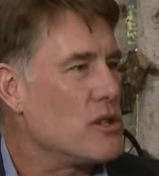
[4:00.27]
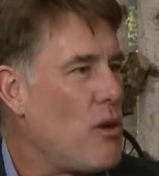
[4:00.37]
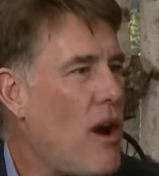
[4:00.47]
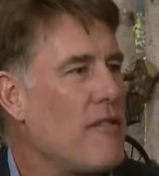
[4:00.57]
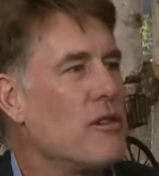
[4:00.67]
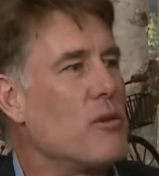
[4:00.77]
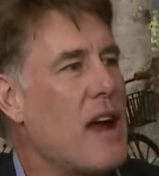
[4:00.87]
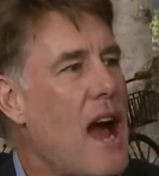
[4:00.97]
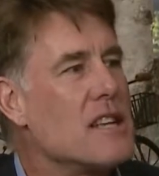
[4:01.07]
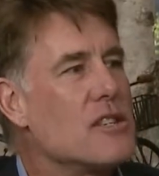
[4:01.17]
so often
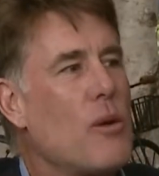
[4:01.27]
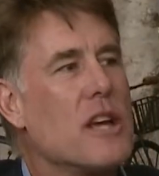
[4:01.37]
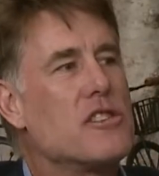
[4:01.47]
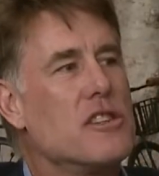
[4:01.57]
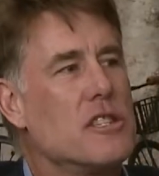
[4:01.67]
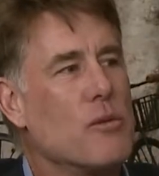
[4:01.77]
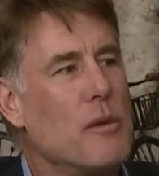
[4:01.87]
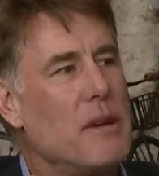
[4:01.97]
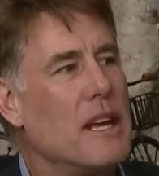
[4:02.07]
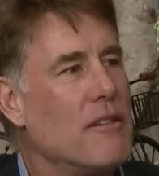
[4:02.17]
we ask questions and
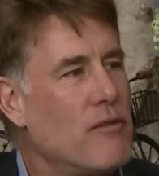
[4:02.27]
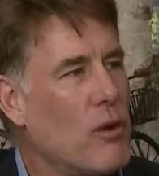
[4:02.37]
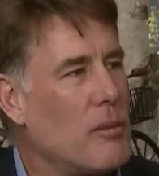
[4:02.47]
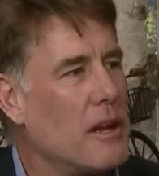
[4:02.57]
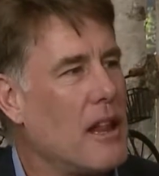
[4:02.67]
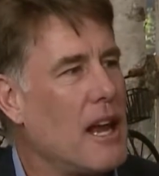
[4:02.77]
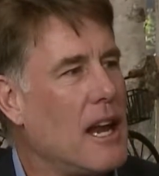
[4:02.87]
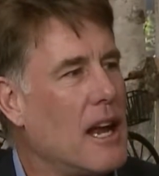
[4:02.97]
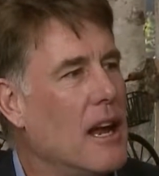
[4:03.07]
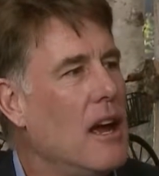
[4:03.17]
we begin
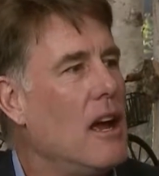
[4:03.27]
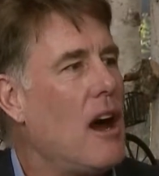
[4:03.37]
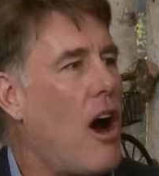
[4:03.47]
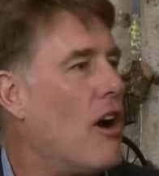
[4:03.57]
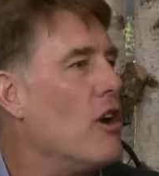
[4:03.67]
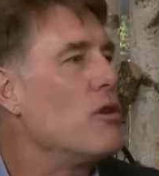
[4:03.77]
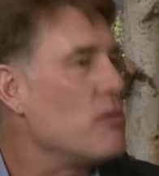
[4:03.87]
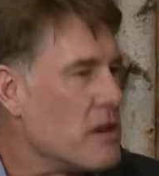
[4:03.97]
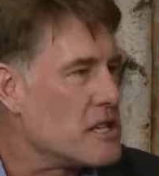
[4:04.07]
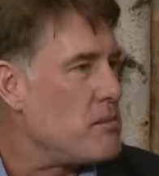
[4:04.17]
formulating our
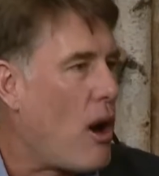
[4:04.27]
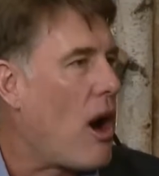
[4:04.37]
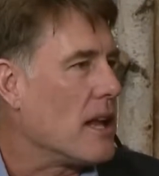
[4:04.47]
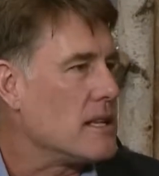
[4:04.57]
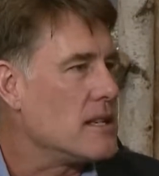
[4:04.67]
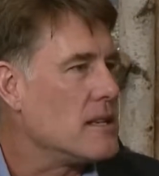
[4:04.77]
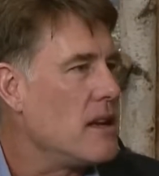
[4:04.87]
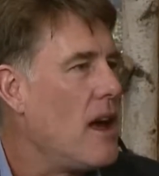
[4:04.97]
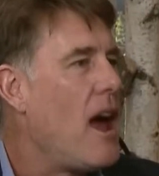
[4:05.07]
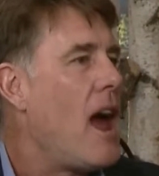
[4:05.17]
own
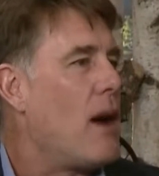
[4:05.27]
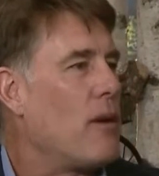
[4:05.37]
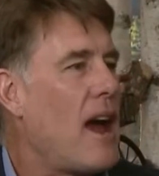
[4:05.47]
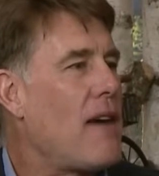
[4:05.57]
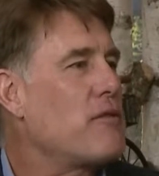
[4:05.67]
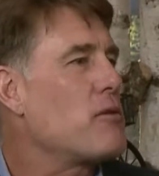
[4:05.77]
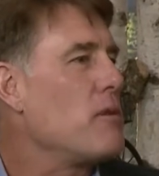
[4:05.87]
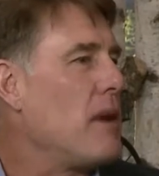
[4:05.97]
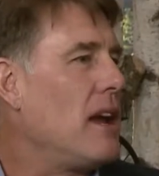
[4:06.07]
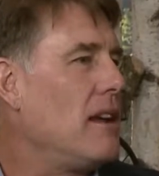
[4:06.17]
response. And we have to
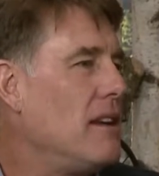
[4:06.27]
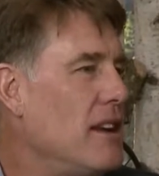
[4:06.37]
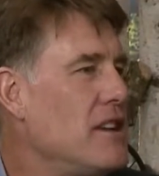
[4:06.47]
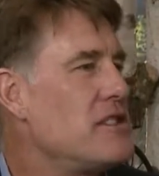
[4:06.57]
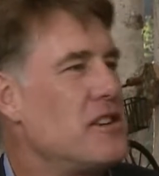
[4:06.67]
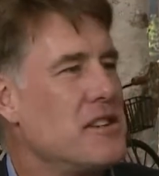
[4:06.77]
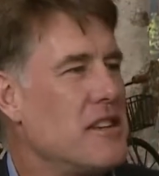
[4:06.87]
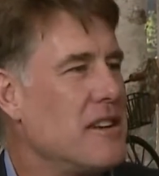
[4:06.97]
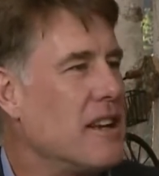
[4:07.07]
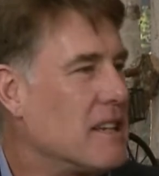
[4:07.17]
remain
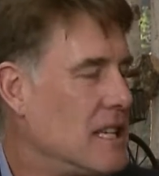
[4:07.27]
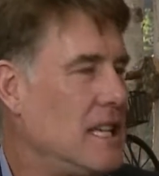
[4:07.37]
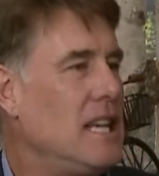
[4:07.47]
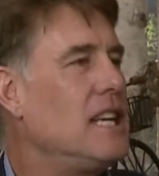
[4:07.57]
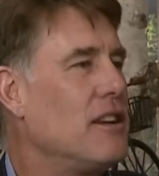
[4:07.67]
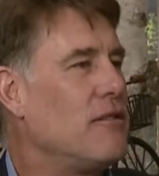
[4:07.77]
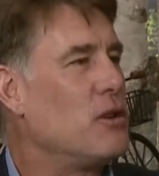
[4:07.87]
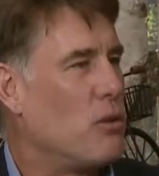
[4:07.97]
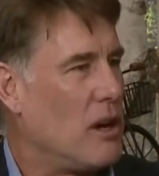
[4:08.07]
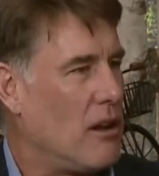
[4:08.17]
innocent and, and clean, if
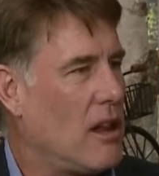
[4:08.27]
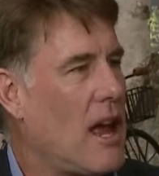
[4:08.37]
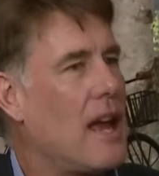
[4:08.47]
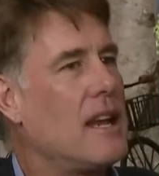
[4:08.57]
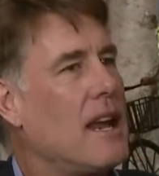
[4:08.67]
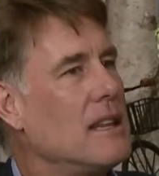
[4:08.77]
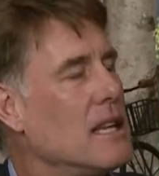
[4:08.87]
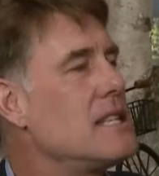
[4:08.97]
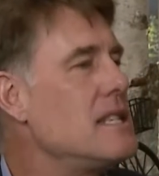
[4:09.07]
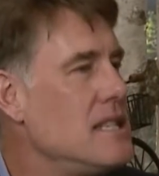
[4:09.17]
you will, yes. and, and
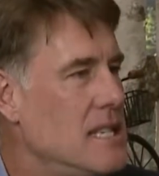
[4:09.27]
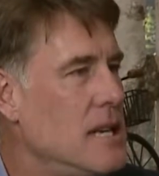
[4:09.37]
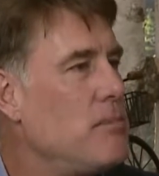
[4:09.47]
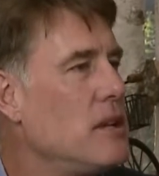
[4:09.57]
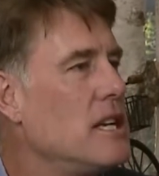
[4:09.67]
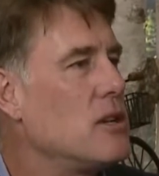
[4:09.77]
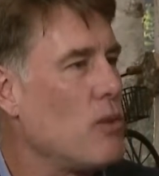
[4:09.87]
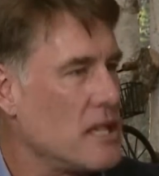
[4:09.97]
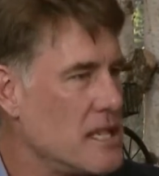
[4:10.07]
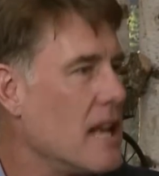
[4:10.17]
listen deeply to
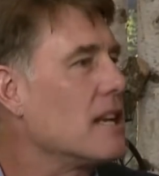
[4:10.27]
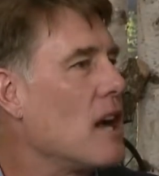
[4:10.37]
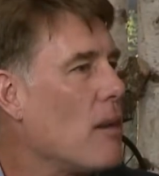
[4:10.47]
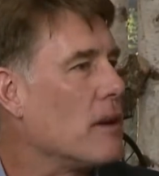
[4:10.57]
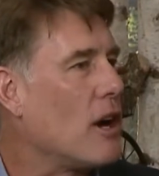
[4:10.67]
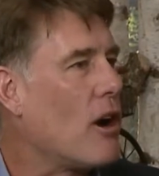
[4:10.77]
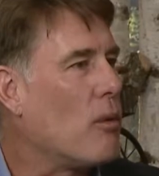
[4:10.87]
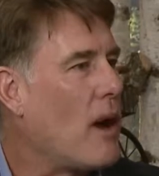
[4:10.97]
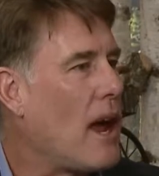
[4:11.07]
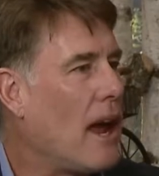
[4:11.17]
what's then coming
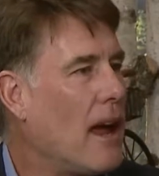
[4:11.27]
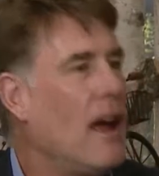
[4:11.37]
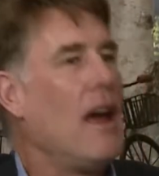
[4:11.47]
our way.